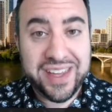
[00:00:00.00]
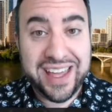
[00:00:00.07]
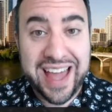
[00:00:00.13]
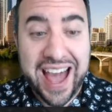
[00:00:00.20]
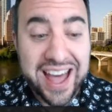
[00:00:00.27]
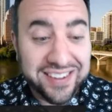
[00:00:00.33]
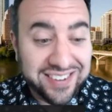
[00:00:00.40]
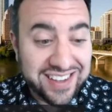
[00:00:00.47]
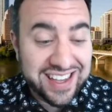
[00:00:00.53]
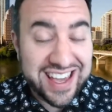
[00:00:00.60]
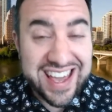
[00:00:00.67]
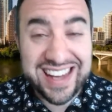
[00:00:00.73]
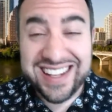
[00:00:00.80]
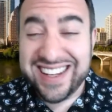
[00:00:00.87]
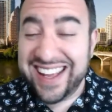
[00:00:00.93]
Cassie,
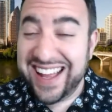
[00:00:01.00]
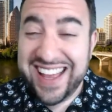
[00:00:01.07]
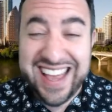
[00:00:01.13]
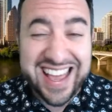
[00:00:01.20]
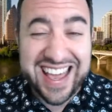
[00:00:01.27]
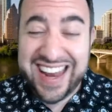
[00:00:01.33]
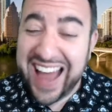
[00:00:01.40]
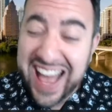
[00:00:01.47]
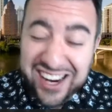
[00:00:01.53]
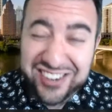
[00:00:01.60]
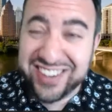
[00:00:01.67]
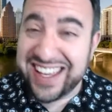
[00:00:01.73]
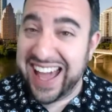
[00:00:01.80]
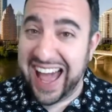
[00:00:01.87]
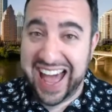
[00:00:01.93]
it
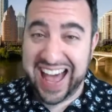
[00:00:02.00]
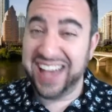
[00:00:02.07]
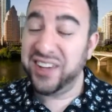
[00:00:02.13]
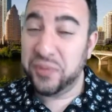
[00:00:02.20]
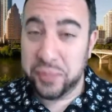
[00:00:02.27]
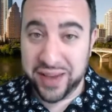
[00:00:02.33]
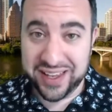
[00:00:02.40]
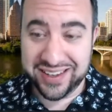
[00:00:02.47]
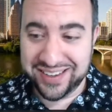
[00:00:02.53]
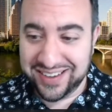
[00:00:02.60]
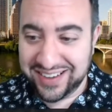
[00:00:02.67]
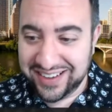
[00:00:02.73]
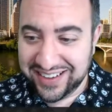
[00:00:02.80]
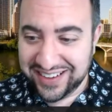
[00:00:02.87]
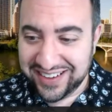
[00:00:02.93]
actually has
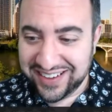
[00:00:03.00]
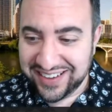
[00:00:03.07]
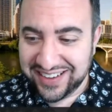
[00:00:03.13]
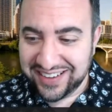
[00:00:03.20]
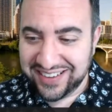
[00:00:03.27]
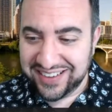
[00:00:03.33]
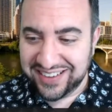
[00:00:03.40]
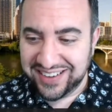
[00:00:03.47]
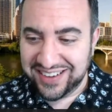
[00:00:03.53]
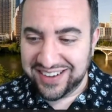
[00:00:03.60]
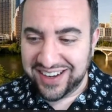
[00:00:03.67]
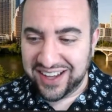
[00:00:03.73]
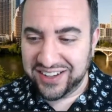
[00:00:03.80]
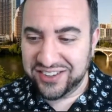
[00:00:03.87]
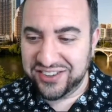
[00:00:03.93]
been
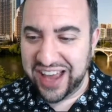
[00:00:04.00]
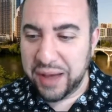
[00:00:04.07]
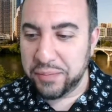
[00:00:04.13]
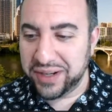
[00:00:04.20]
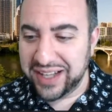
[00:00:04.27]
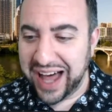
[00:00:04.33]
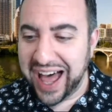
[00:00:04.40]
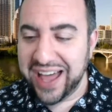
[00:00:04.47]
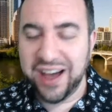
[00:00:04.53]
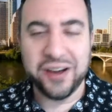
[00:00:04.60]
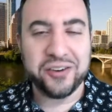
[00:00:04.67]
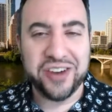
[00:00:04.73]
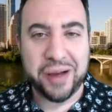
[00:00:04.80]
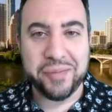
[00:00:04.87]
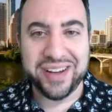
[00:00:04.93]
a
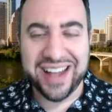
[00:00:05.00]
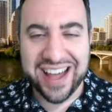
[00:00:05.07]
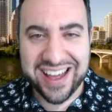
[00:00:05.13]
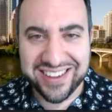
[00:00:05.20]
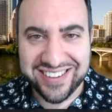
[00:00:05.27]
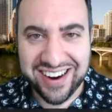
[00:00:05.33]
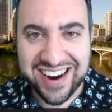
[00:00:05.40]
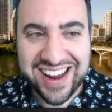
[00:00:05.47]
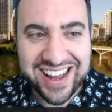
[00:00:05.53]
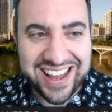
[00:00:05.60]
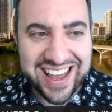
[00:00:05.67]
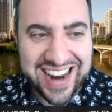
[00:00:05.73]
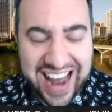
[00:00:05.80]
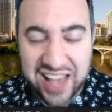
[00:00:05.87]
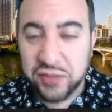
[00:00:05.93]
jambalaya.
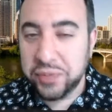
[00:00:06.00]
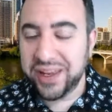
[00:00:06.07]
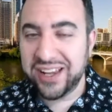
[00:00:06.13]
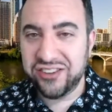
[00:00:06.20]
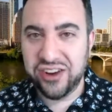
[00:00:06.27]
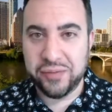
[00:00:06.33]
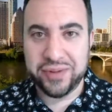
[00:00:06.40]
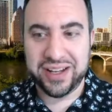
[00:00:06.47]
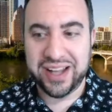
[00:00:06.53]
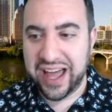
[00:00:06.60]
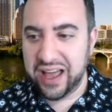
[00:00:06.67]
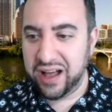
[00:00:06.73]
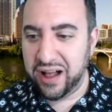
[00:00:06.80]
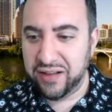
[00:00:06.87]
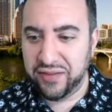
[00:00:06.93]
It has been a
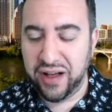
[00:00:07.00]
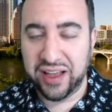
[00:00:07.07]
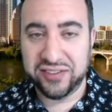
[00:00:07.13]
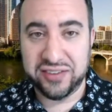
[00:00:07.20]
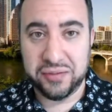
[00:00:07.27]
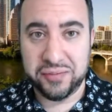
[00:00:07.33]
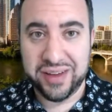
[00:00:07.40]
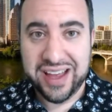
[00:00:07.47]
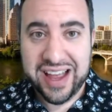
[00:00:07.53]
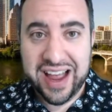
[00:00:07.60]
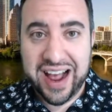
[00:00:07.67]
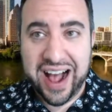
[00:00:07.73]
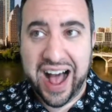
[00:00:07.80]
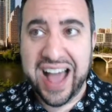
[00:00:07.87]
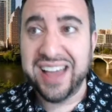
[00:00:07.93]
jambalaya of awesome.
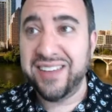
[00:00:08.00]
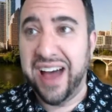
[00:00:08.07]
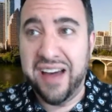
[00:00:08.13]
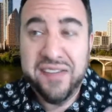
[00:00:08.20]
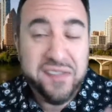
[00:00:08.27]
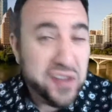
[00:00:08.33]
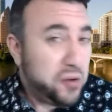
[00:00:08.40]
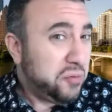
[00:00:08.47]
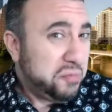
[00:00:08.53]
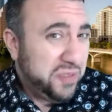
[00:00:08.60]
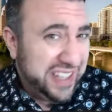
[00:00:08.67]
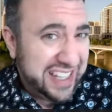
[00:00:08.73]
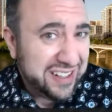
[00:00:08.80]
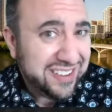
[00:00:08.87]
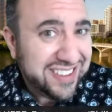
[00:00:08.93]
I feel
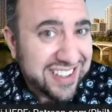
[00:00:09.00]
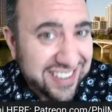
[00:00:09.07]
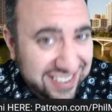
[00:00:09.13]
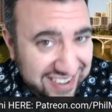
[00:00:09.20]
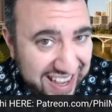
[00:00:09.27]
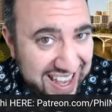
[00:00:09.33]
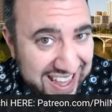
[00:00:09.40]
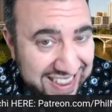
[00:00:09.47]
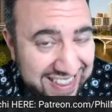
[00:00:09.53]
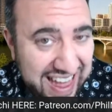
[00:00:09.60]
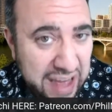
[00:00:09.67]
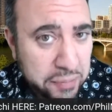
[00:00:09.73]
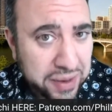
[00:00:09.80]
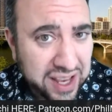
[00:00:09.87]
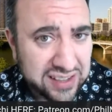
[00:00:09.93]
guilty saying
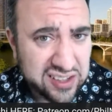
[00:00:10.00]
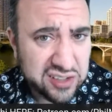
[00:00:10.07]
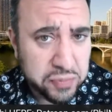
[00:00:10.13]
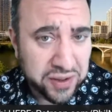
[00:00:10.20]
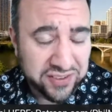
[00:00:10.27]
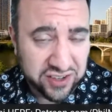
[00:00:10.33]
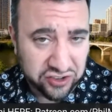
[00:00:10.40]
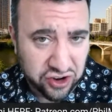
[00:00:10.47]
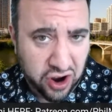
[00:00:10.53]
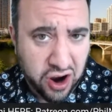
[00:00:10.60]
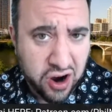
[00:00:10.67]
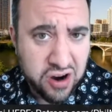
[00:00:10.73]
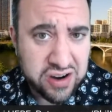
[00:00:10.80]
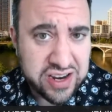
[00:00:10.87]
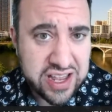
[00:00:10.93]
that because it's been such a
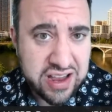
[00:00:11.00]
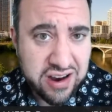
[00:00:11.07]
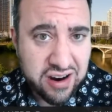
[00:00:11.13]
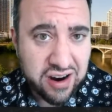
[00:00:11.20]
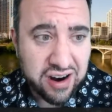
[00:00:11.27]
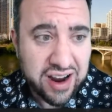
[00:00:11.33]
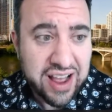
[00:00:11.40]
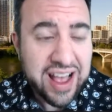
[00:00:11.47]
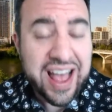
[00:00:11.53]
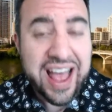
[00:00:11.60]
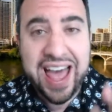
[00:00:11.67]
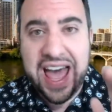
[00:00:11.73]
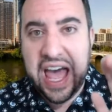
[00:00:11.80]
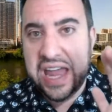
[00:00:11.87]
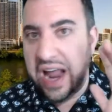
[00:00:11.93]
hard year.
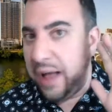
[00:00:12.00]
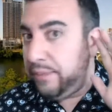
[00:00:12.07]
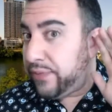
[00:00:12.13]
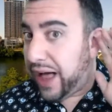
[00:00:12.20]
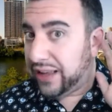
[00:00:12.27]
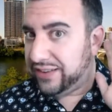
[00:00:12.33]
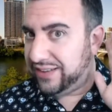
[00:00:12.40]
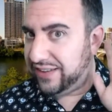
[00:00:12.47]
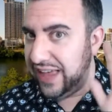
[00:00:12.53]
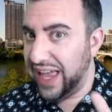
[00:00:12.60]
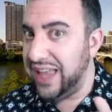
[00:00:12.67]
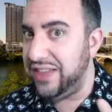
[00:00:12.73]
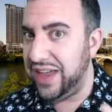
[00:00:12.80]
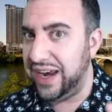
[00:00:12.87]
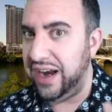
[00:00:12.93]
And I'm not
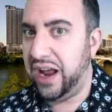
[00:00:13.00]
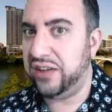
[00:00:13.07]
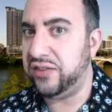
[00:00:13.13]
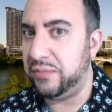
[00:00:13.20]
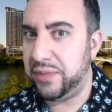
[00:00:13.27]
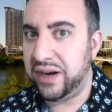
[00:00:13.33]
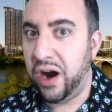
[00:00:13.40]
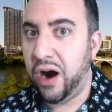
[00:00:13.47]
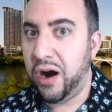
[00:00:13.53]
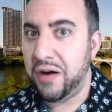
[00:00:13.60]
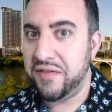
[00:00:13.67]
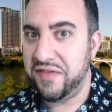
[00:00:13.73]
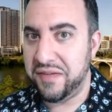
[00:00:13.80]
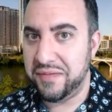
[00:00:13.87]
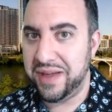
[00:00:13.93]
saying that it hasn't been
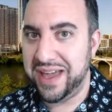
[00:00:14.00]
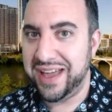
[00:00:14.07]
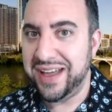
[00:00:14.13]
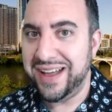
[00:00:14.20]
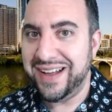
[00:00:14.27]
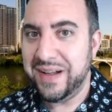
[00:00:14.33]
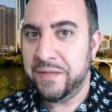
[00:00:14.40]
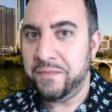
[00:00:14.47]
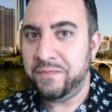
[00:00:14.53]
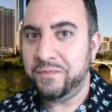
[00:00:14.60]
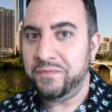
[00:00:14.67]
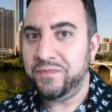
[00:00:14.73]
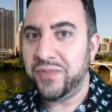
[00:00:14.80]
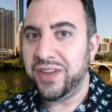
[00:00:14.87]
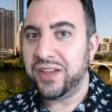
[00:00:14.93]
hard for me.
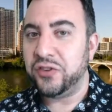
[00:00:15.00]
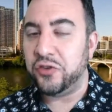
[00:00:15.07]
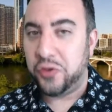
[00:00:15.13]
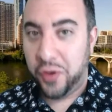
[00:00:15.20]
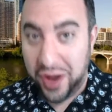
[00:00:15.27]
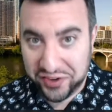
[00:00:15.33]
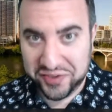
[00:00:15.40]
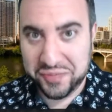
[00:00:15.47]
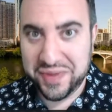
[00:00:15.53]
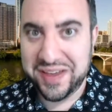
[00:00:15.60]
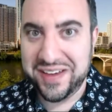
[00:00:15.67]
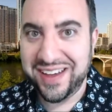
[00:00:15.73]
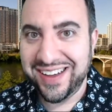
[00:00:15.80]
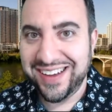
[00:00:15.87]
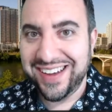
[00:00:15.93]
Trust
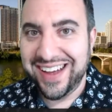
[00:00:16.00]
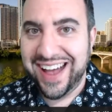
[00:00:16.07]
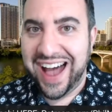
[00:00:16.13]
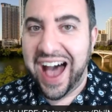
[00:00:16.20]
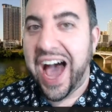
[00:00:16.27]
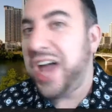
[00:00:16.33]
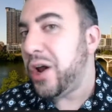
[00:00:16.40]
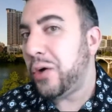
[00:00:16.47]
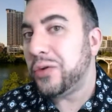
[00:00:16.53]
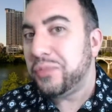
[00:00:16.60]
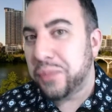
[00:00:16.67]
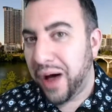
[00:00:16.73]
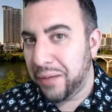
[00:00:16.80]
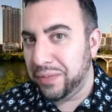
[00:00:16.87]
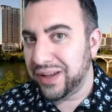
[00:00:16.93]
me, I don't
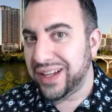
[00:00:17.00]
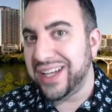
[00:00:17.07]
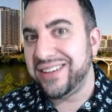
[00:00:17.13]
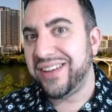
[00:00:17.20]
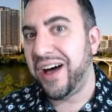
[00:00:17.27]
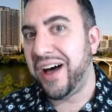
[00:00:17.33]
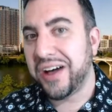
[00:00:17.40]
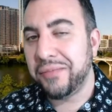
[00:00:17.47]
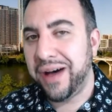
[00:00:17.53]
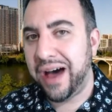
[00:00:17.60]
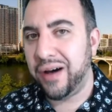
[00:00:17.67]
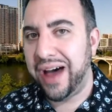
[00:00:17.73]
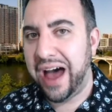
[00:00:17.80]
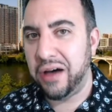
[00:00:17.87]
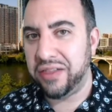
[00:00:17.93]
publicly talk
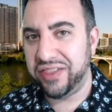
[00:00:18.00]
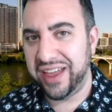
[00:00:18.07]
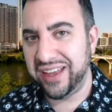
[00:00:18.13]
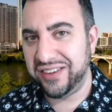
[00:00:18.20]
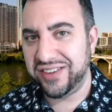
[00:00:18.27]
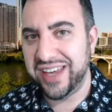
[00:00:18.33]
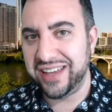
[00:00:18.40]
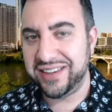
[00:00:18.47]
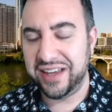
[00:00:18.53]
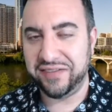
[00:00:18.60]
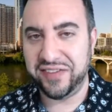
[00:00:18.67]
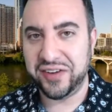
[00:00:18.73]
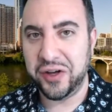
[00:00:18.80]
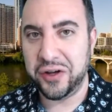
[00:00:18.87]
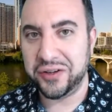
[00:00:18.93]
about how things get
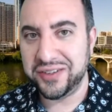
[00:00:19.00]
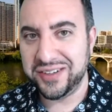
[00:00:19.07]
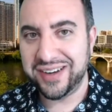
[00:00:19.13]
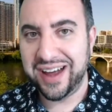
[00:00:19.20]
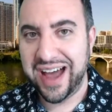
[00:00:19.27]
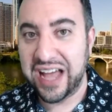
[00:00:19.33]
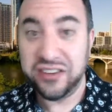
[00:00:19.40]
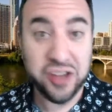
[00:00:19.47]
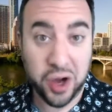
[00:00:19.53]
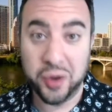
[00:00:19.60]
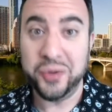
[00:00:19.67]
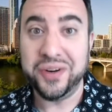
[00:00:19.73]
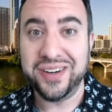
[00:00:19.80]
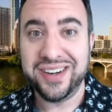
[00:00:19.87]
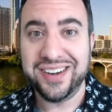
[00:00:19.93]
difficult. I
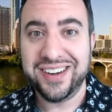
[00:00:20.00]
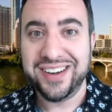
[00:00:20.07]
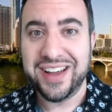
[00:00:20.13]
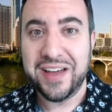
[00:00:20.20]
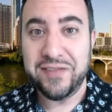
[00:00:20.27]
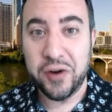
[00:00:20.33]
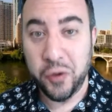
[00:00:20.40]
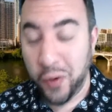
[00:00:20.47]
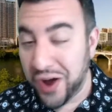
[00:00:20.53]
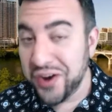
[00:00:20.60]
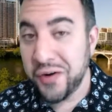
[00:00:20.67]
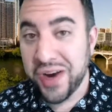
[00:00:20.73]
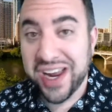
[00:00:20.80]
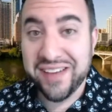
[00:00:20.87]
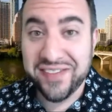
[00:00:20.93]
don't. If you're
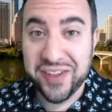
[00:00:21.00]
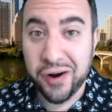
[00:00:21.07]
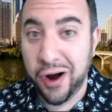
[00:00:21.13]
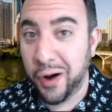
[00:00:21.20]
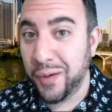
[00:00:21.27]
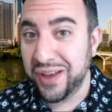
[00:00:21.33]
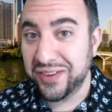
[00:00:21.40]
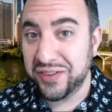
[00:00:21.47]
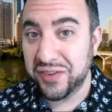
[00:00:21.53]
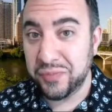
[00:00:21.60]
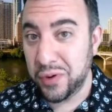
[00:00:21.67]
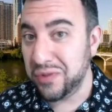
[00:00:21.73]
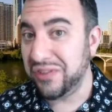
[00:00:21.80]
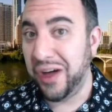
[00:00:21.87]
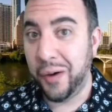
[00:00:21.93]
wondering if they're always
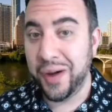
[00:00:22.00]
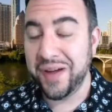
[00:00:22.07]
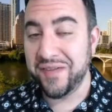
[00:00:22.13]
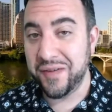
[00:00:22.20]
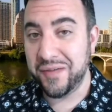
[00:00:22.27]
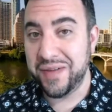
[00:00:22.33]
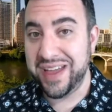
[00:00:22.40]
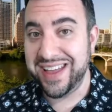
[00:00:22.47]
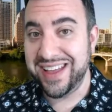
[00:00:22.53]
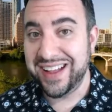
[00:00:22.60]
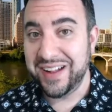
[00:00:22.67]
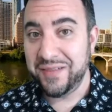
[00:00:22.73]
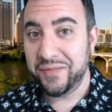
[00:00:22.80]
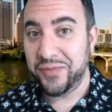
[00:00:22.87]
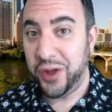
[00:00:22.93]
smooth going for me,
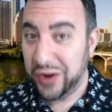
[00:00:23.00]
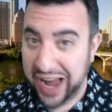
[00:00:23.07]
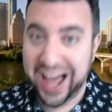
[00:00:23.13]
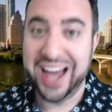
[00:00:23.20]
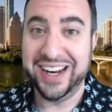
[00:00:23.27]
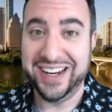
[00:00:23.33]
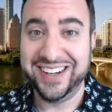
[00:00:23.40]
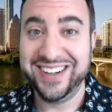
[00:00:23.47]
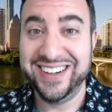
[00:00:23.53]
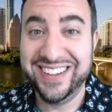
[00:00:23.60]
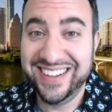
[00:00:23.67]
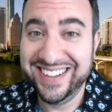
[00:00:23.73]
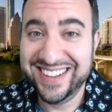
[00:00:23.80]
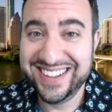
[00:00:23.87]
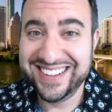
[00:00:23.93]
they're not.
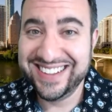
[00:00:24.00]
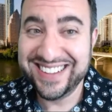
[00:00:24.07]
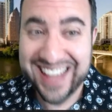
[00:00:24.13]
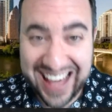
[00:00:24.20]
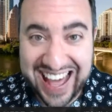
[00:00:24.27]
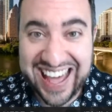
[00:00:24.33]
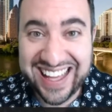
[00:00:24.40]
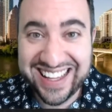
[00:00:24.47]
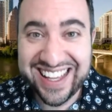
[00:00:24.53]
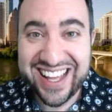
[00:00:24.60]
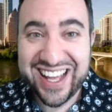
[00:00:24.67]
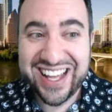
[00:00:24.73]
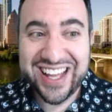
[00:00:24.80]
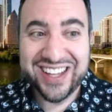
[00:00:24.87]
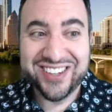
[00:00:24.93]
Okay?
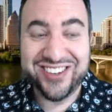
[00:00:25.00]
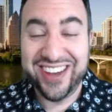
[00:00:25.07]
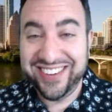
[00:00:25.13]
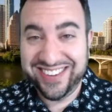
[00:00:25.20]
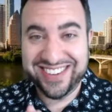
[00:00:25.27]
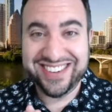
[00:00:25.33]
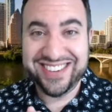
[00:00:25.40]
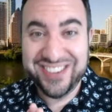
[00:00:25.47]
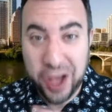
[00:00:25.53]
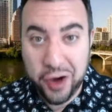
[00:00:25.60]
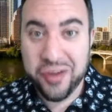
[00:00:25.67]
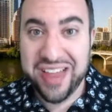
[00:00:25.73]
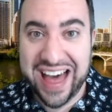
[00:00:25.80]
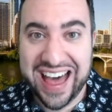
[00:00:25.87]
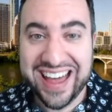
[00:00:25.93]
Just
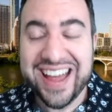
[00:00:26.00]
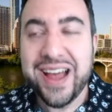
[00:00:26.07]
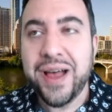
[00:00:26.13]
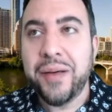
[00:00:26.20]
know that.